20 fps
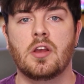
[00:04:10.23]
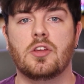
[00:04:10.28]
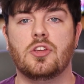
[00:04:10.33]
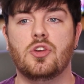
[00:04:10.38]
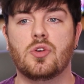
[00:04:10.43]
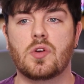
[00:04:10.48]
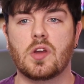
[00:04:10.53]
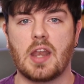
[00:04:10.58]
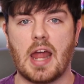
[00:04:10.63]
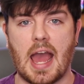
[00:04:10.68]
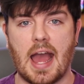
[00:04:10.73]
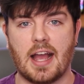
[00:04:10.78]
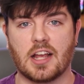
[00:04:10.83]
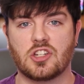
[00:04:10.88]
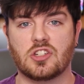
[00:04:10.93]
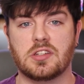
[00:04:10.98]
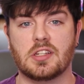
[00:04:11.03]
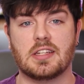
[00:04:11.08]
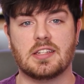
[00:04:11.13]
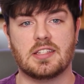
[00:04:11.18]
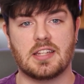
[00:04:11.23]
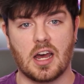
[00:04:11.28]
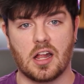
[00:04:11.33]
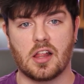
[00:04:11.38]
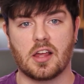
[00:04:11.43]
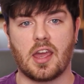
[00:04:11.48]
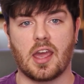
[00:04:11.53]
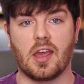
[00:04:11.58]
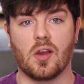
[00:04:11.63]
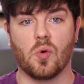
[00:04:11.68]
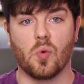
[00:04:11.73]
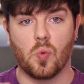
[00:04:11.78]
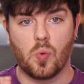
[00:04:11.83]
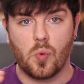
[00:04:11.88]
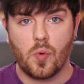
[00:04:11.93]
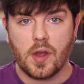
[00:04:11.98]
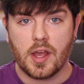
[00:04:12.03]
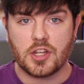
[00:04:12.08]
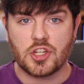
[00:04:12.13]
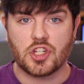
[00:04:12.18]
you can actually delegate
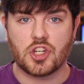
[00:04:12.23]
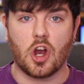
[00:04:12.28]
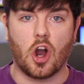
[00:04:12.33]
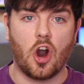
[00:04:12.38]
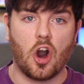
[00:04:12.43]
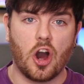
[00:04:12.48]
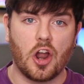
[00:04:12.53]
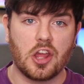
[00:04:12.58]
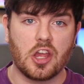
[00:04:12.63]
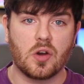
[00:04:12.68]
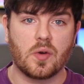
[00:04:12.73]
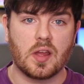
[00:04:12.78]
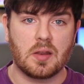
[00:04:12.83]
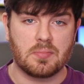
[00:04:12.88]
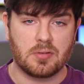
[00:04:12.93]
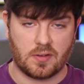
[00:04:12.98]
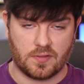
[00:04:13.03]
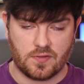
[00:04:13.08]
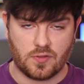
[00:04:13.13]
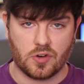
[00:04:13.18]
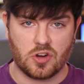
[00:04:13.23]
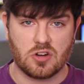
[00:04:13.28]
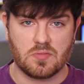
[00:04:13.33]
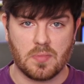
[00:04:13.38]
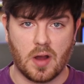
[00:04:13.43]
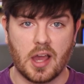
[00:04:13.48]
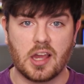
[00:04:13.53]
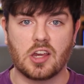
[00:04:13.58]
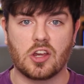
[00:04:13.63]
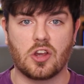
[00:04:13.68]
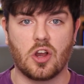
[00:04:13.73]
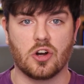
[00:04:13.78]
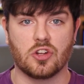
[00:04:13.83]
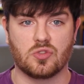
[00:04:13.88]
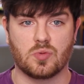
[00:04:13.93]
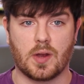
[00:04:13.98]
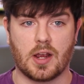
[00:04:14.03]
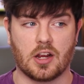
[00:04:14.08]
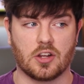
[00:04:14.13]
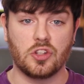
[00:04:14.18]
which audio input for your mic
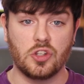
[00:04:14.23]
goes where.